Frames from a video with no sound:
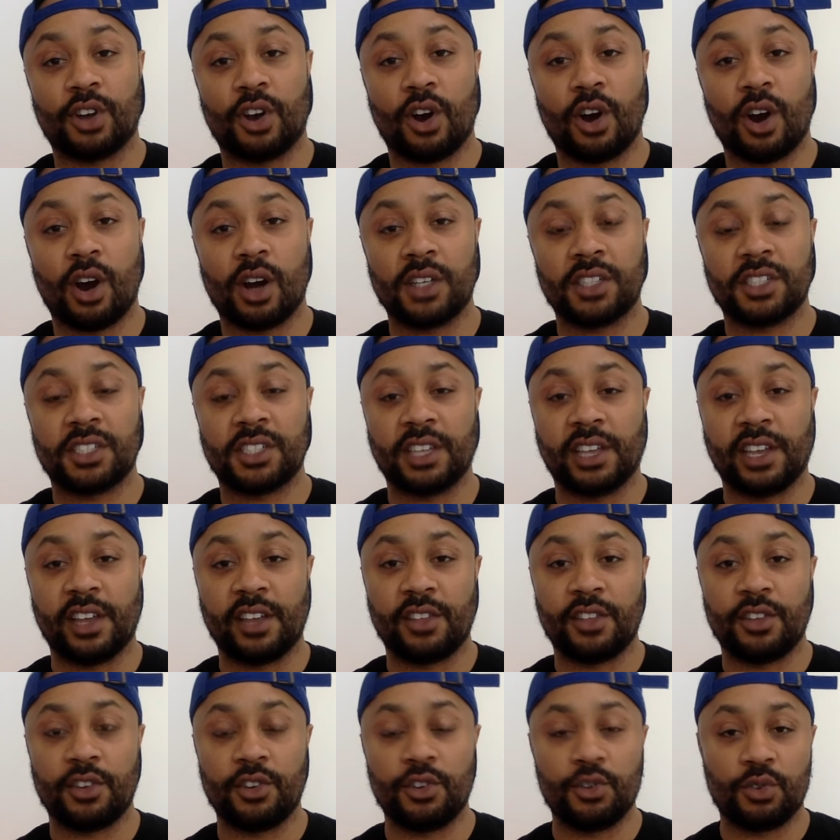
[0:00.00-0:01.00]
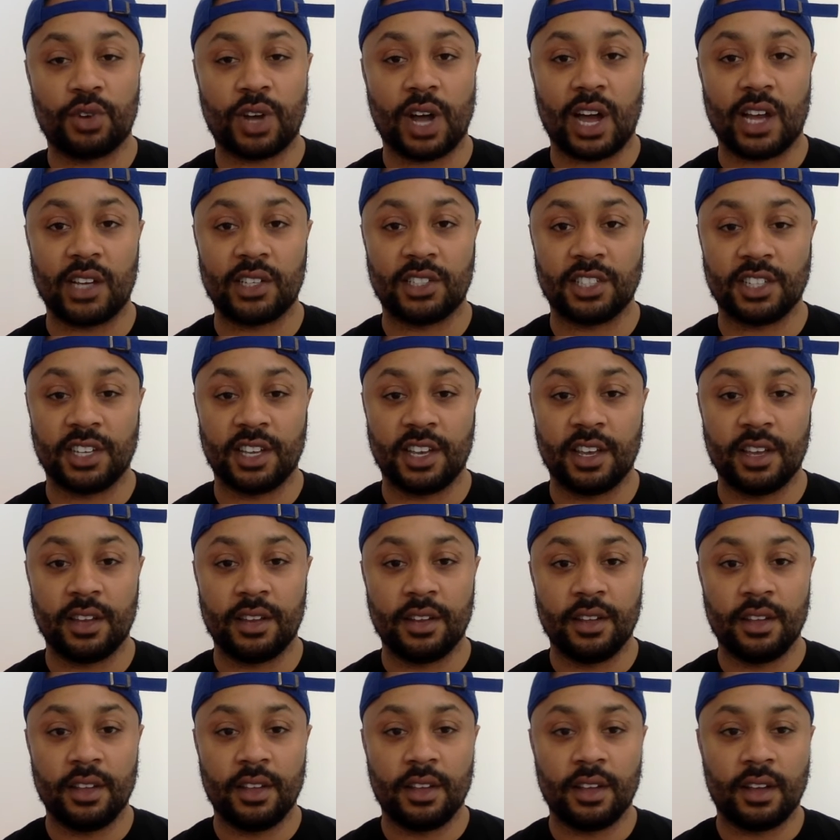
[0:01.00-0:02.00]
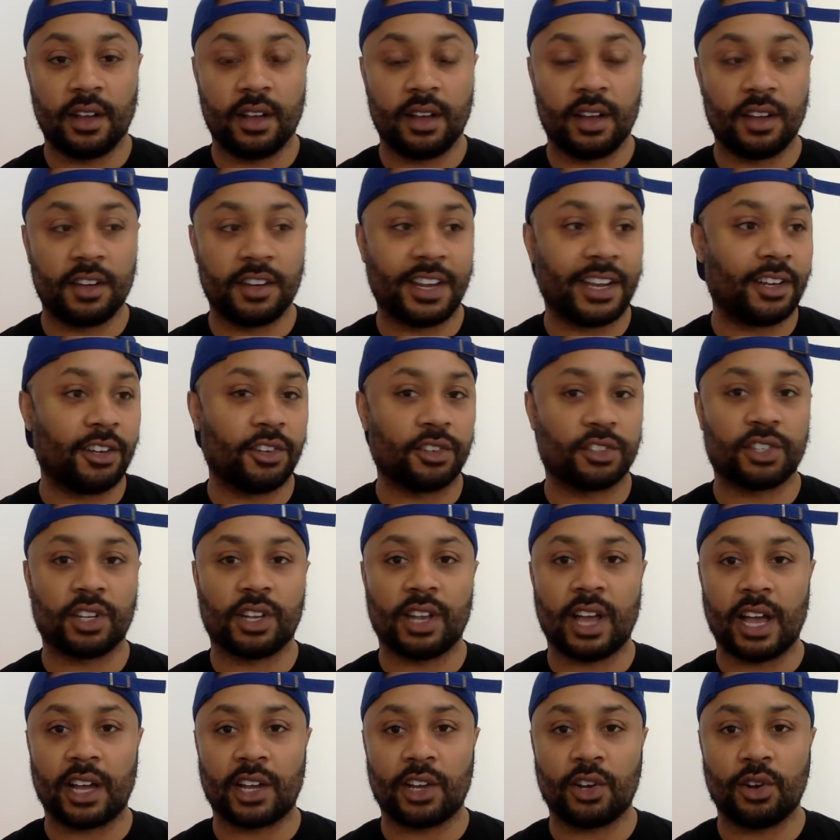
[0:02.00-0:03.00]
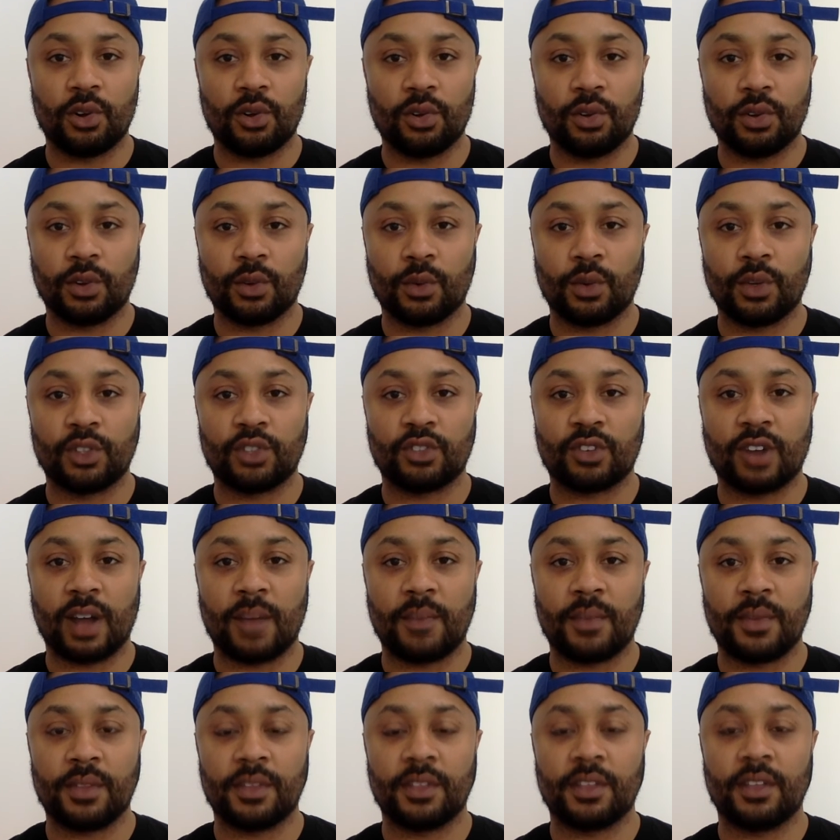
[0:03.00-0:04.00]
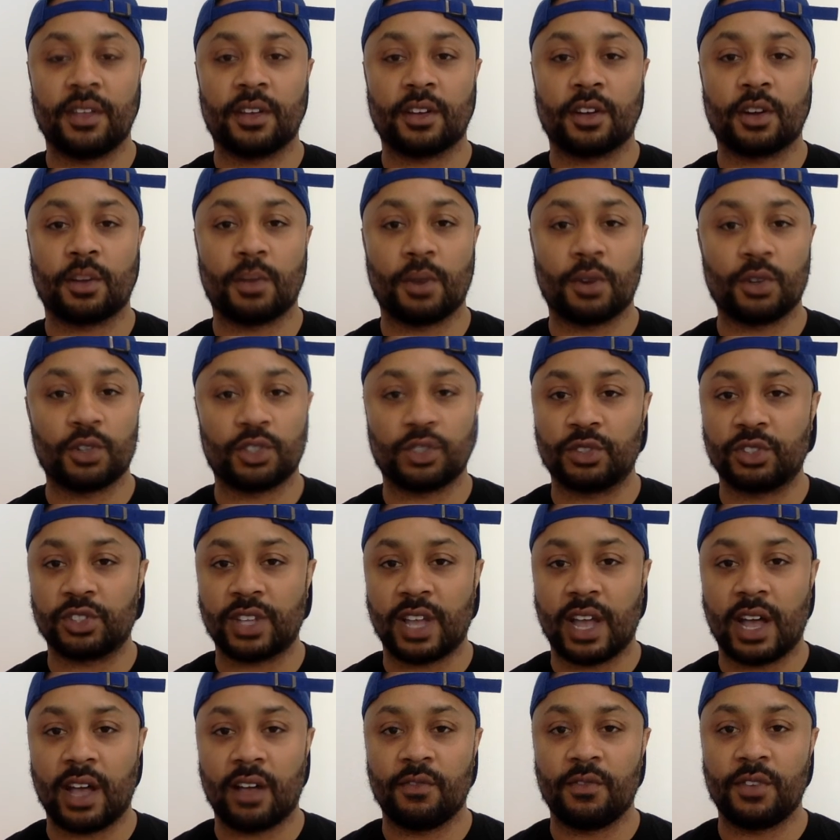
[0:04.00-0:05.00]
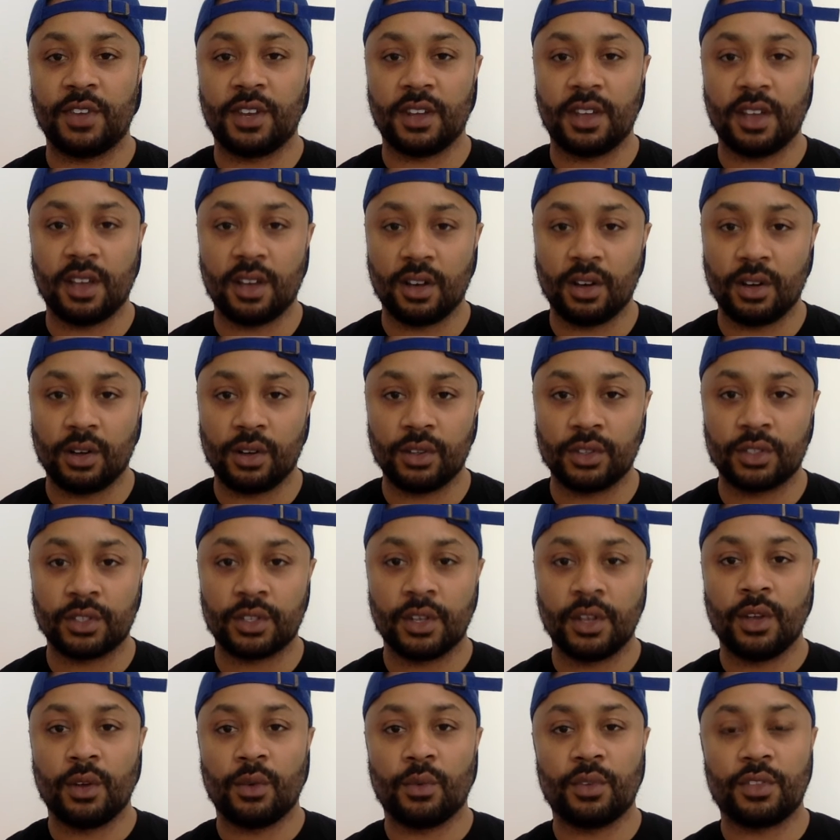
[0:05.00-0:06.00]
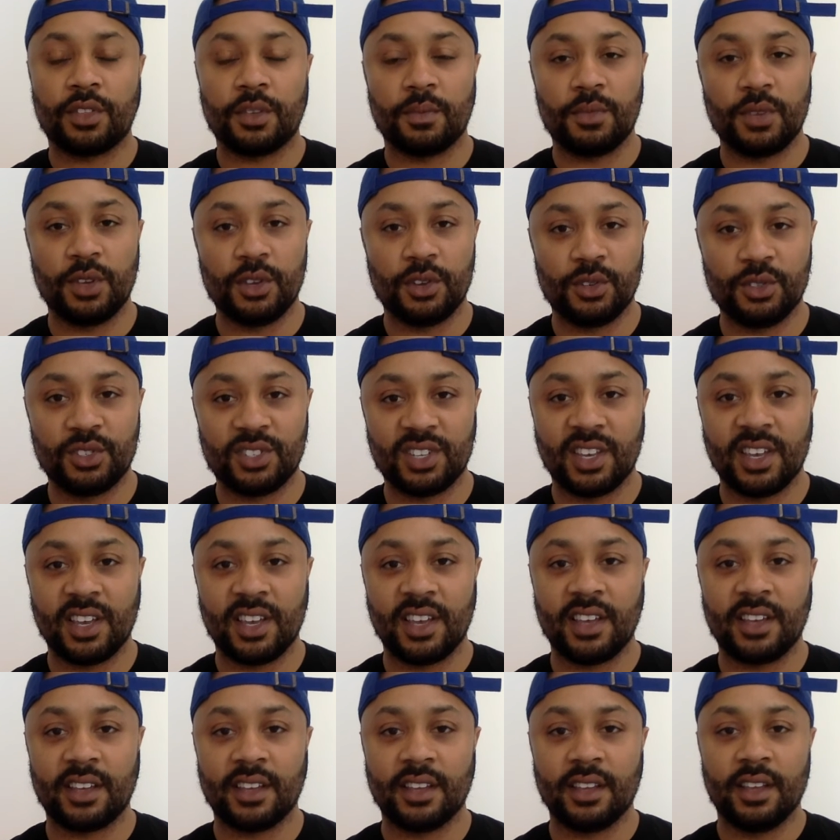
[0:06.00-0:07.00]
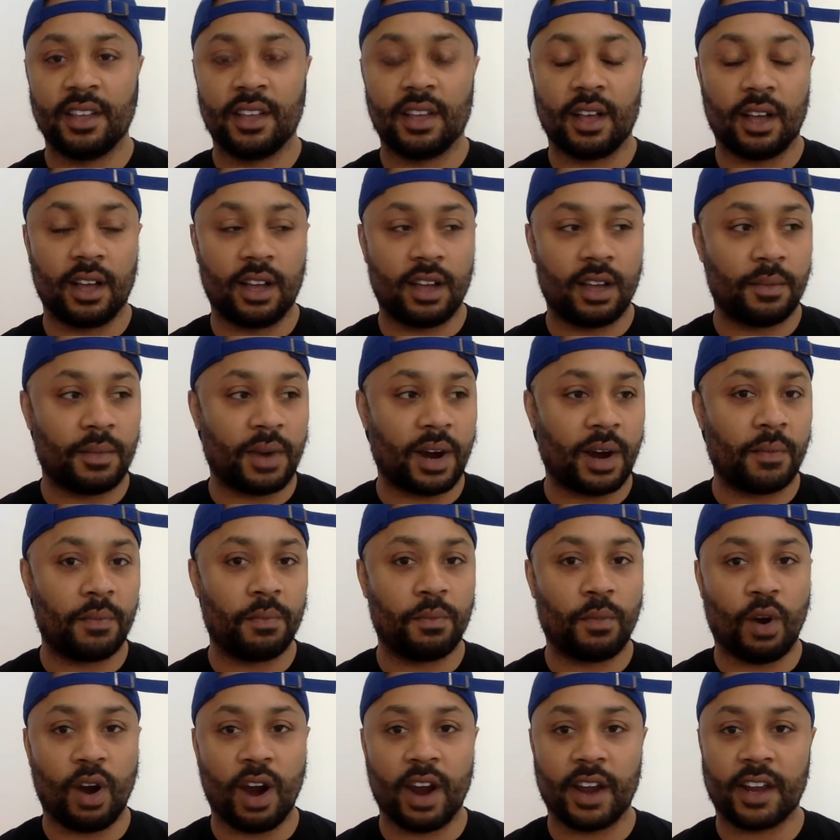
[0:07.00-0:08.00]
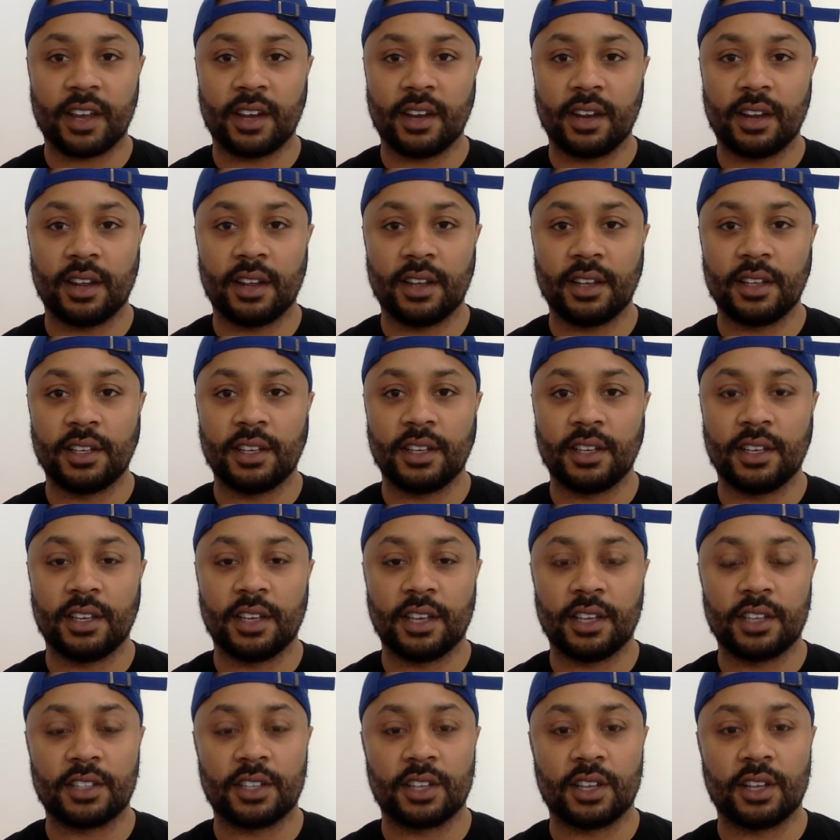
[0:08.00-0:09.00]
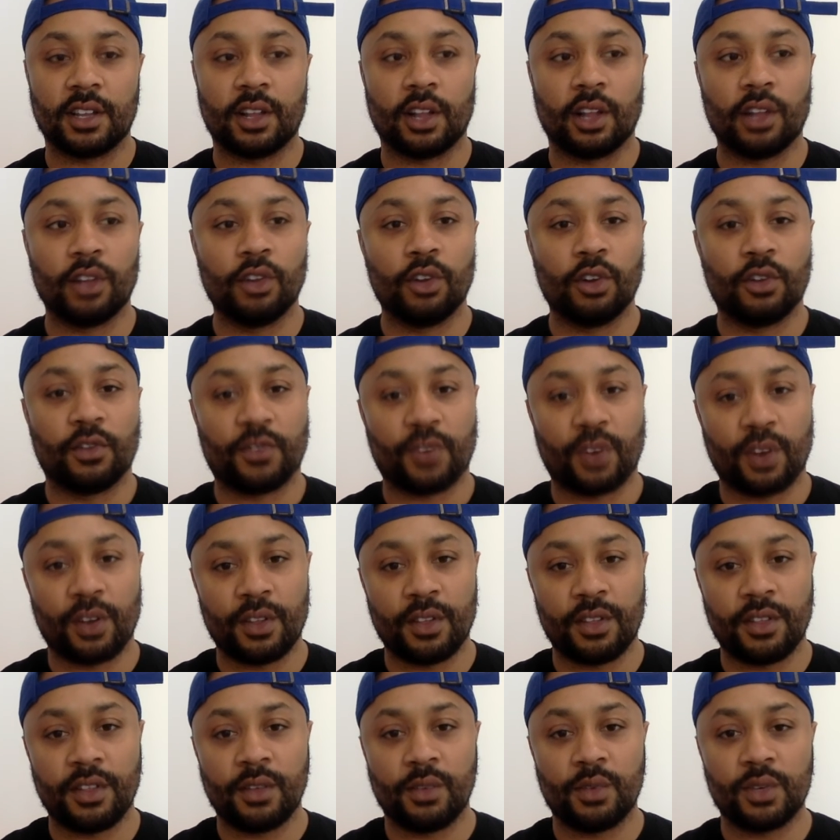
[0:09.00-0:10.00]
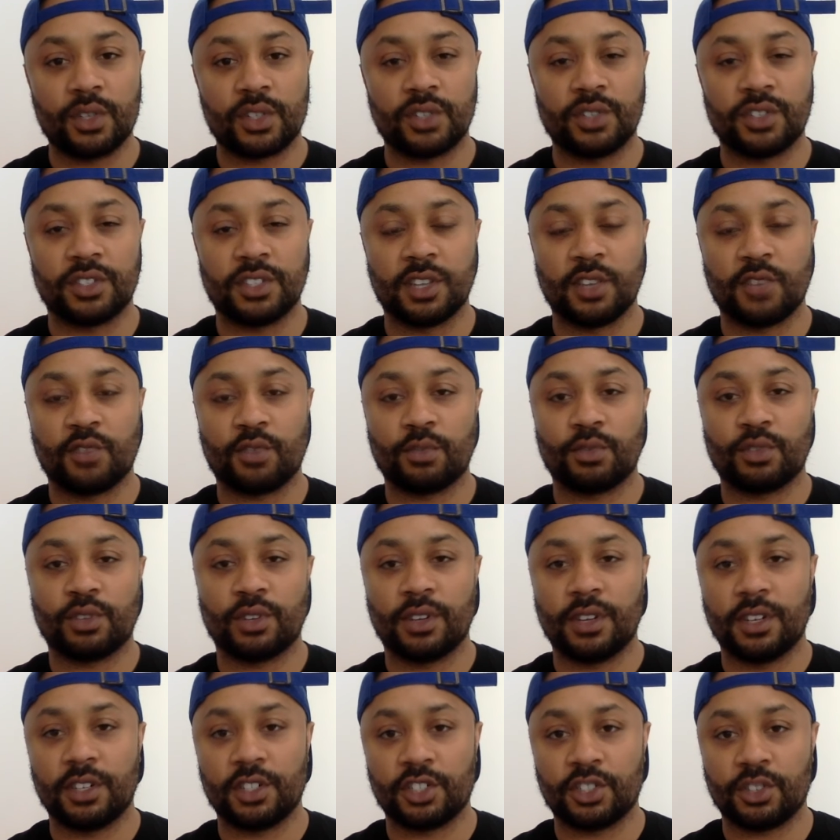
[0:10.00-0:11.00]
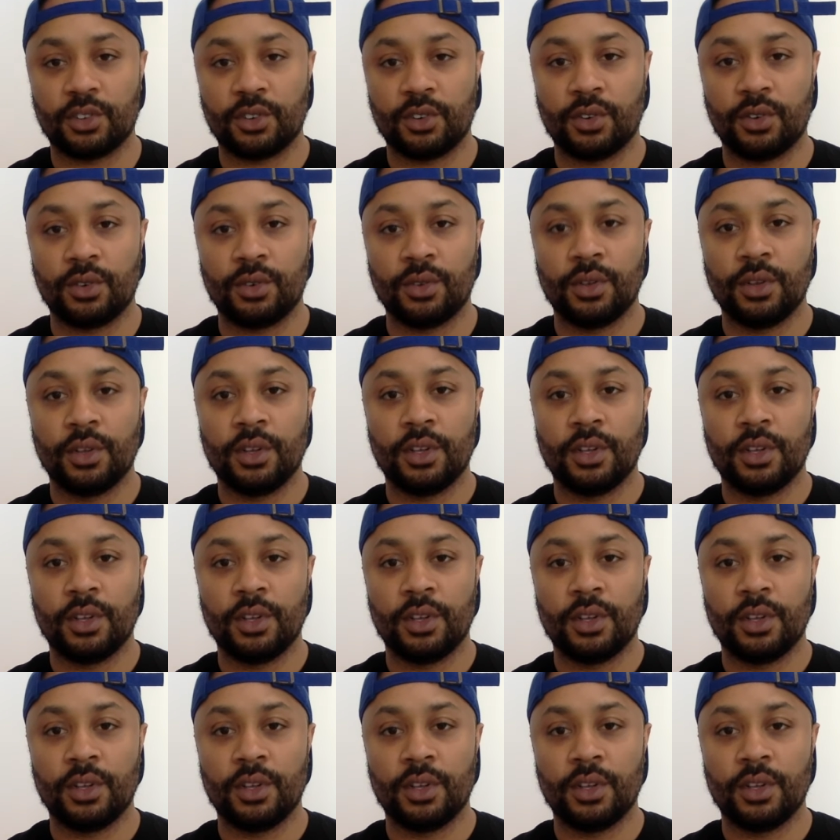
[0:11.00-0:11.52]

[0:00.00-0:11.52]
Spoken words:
are seeing the new content that looks a lot cooler. We're dropping the commercial style videos with the music. Our marketing is a little further than what you see from traditional